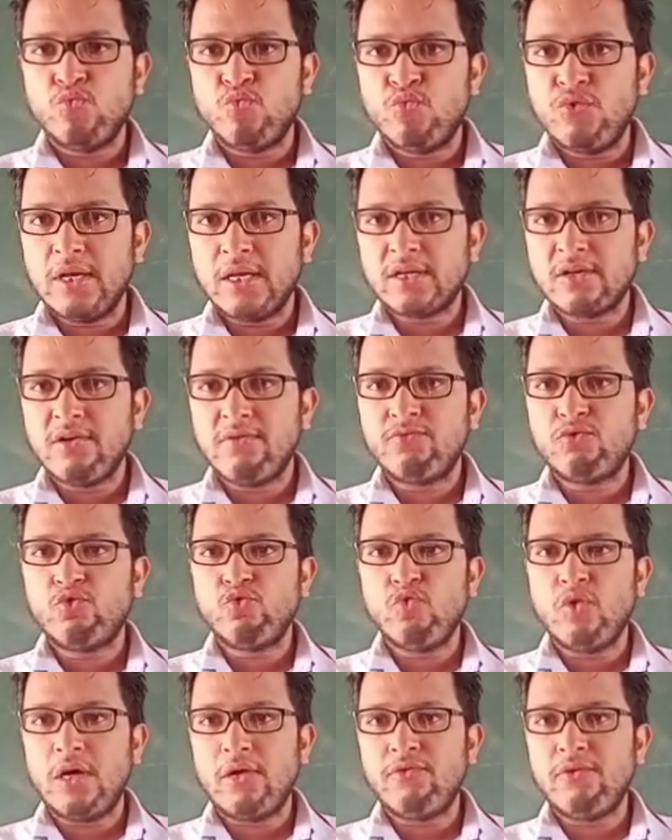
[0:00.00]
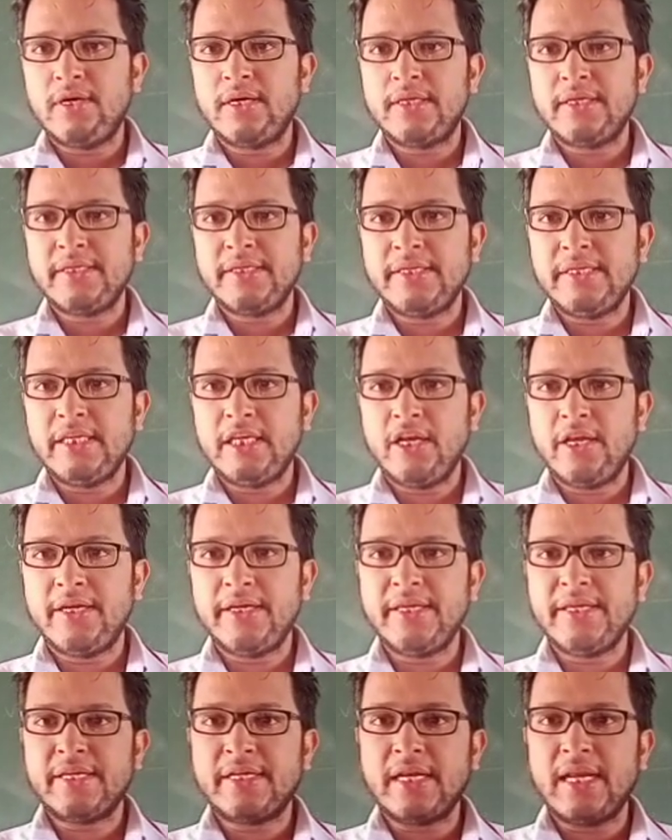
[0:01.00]
Welcome to our
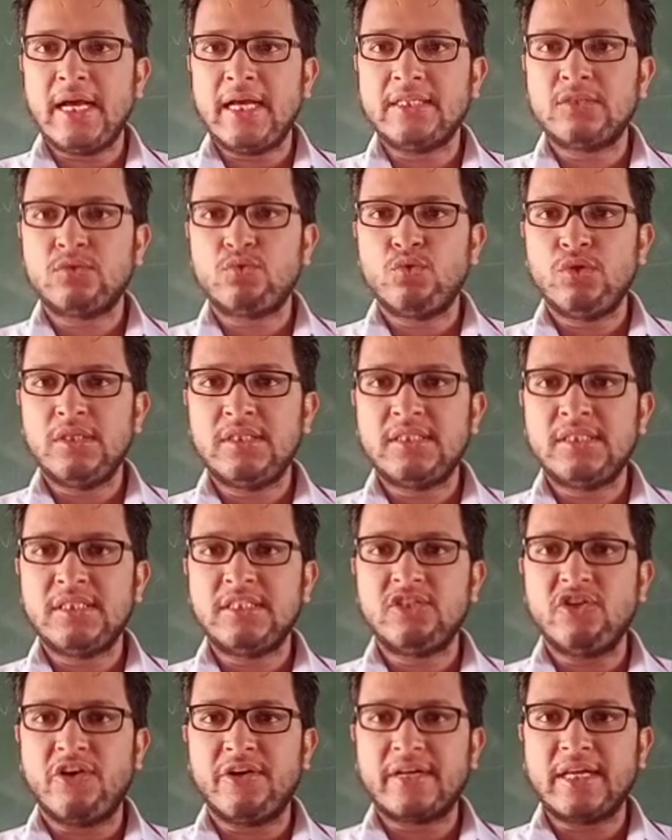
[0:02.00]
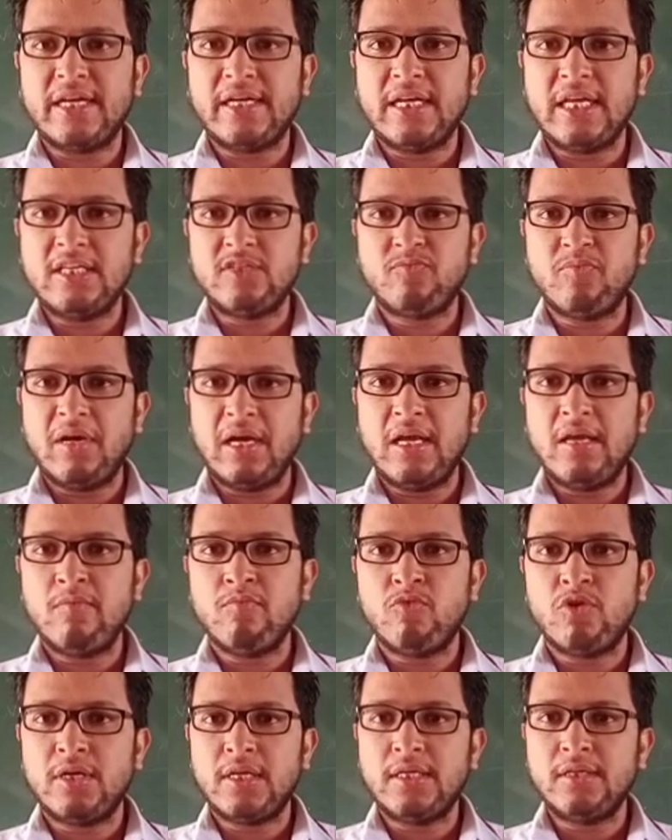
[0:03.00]
e-learning class which is organized by
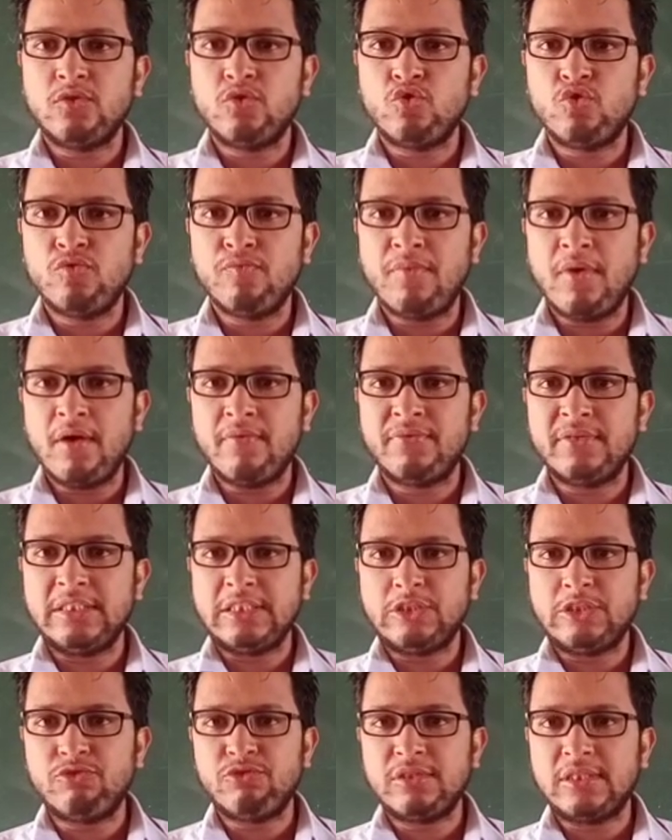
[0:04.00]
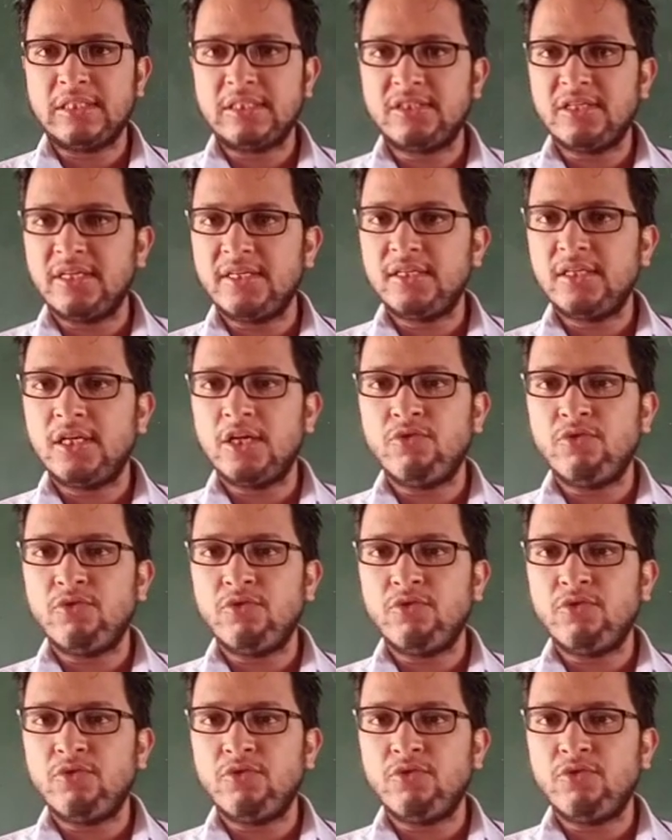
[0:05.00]
Modern Group of Institution,